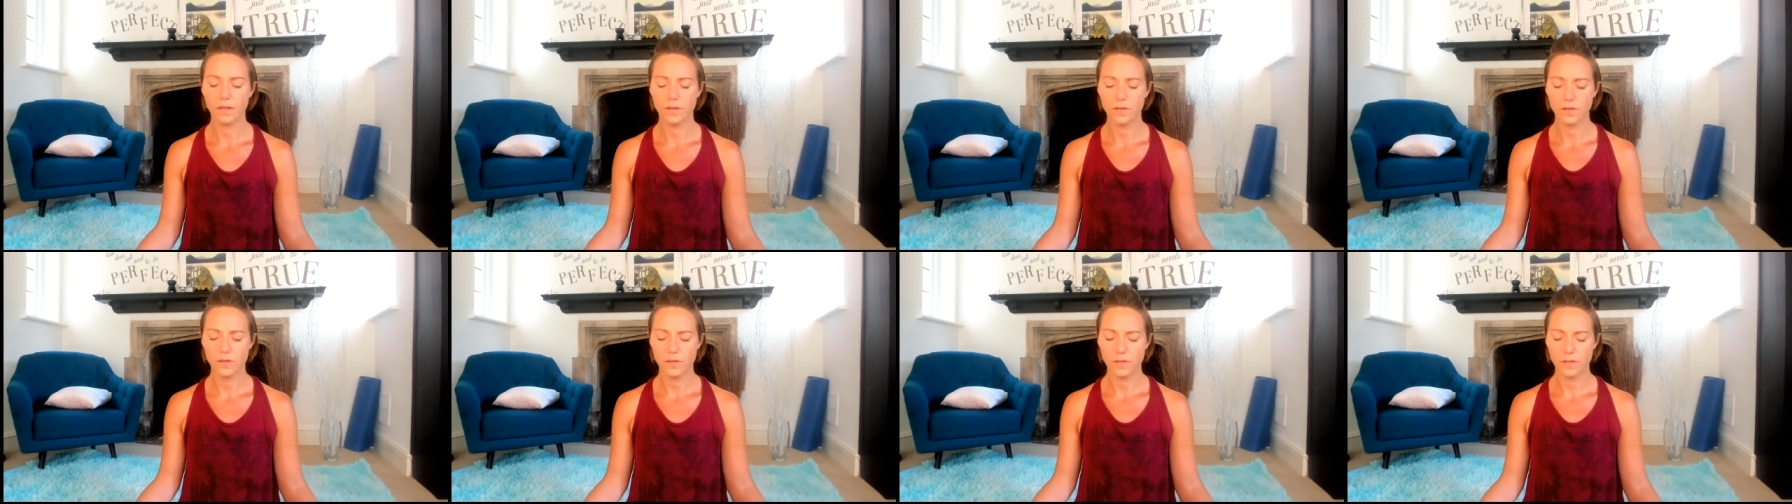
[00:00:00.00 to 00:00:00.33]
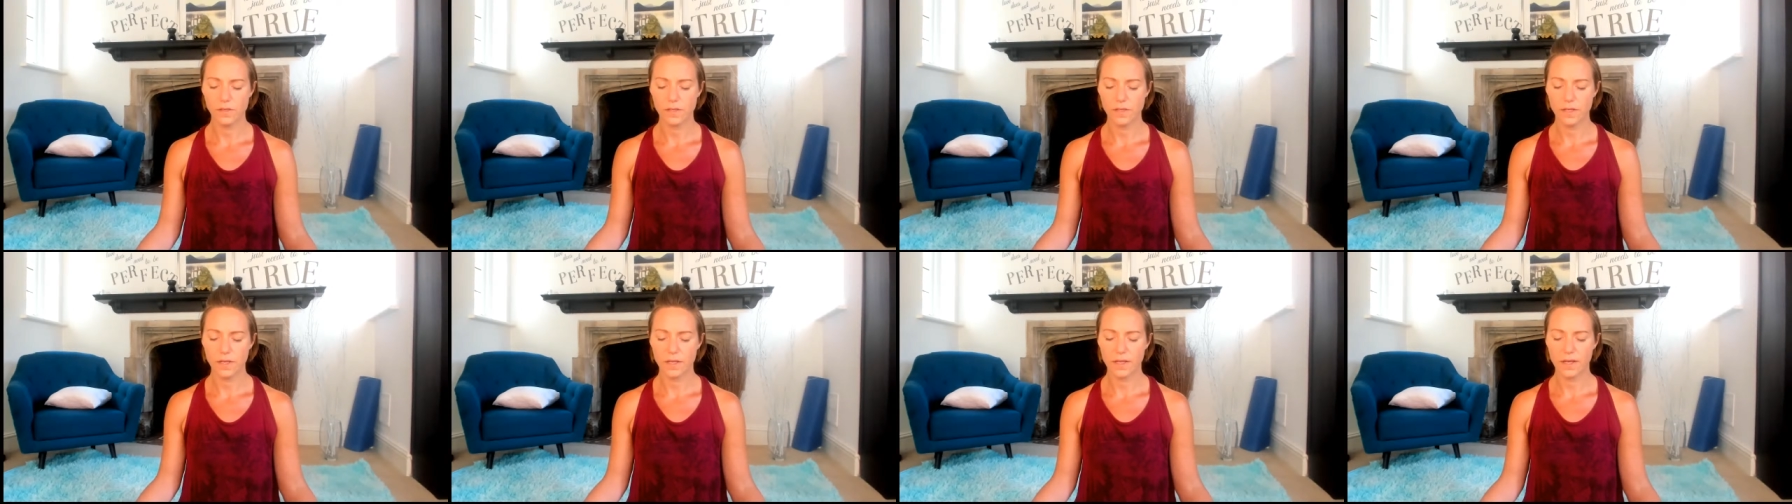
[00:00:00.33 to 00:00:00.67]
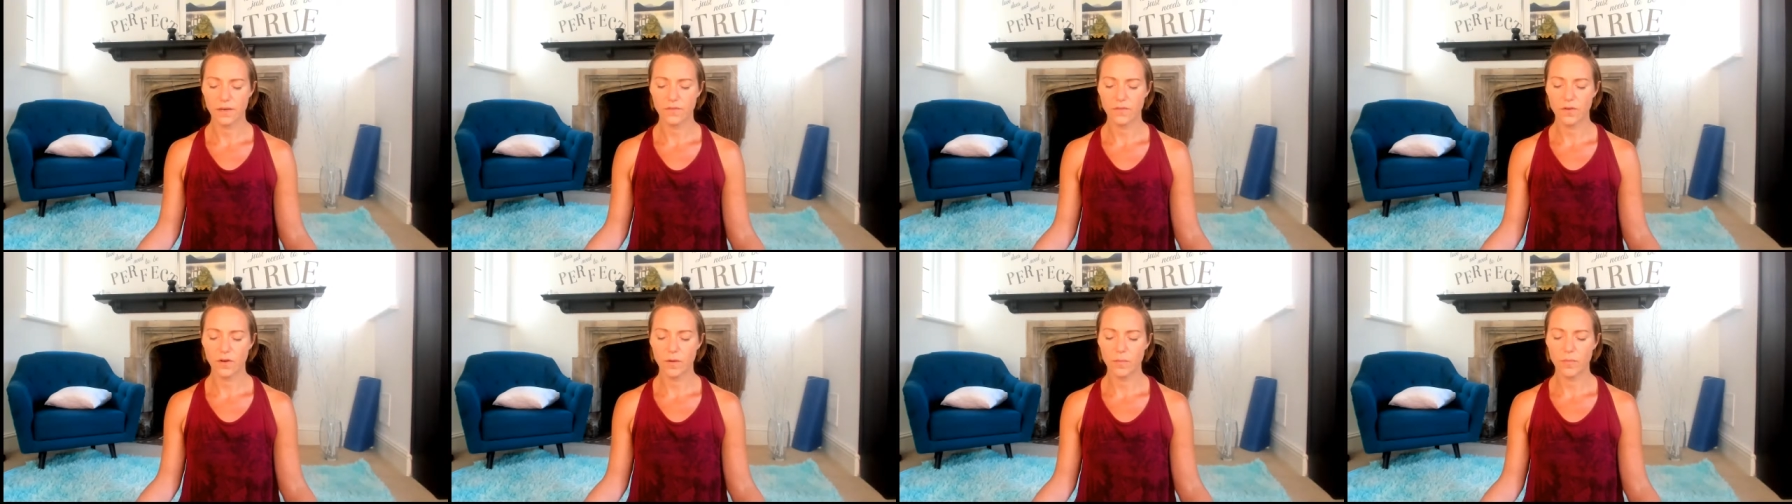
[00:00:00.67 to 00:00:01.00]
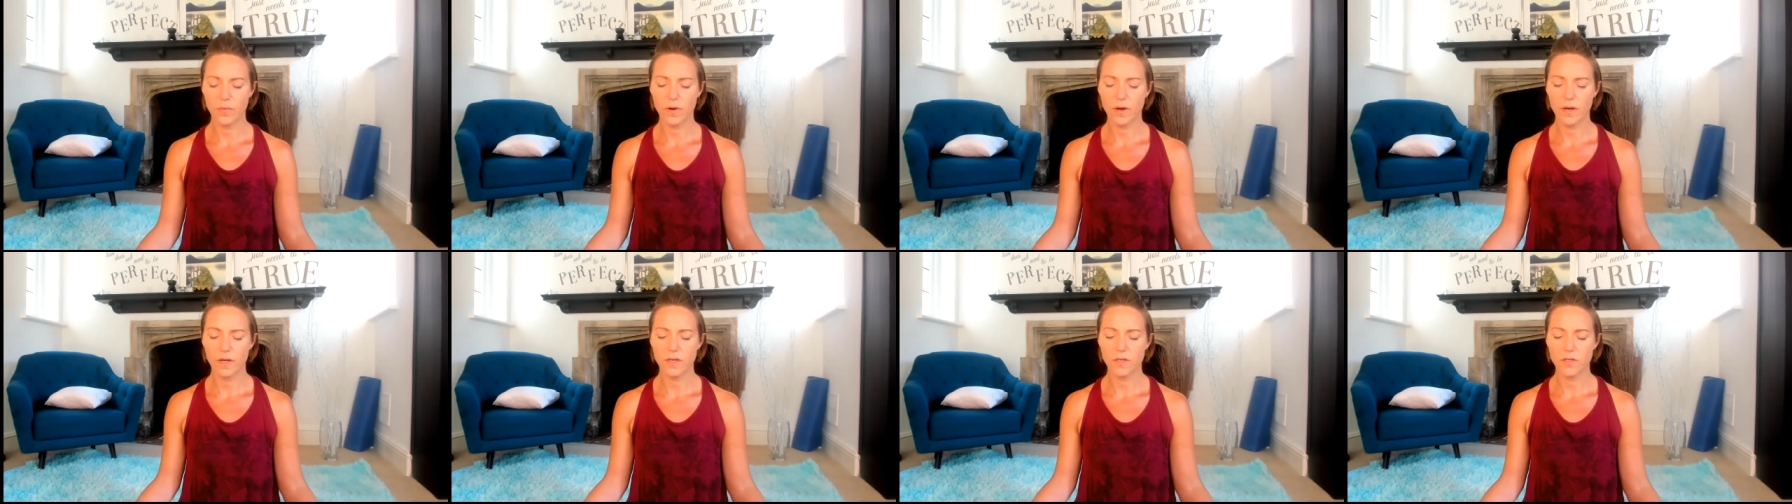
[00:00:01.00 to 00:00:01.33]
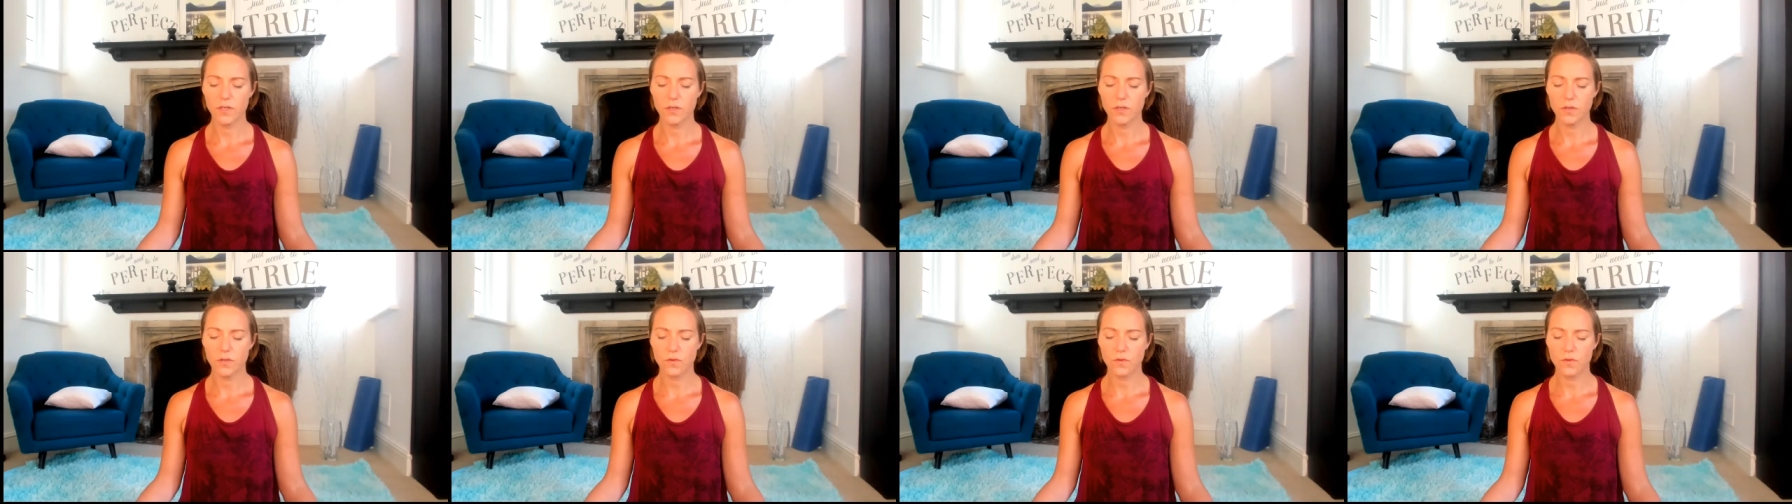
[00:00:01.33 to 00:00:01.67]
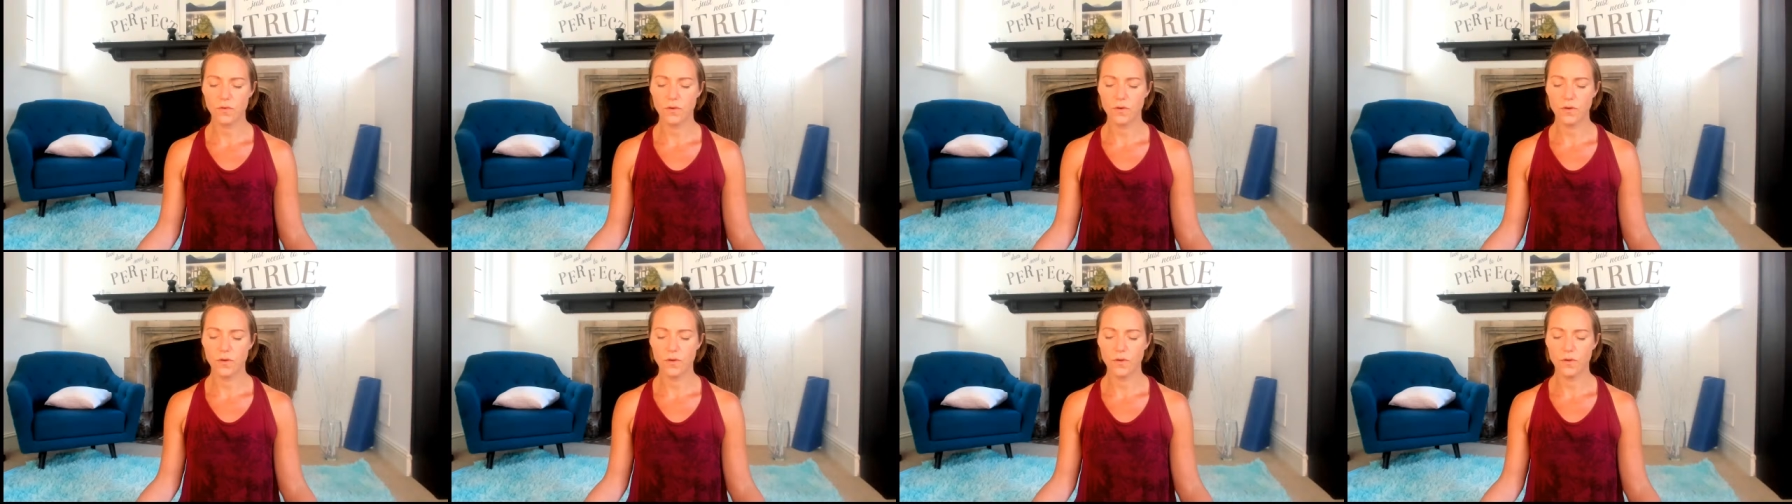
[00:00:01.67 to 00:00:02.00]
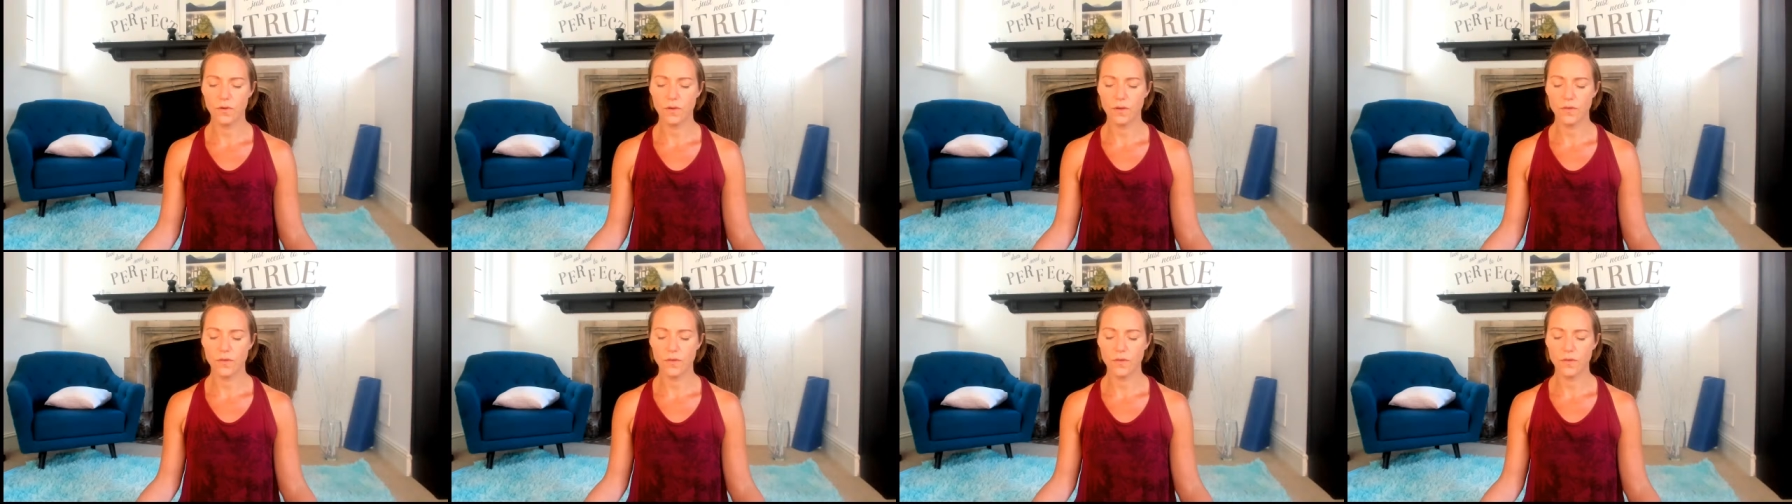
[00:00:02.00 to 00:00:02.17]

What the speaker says: just to send that vibration through.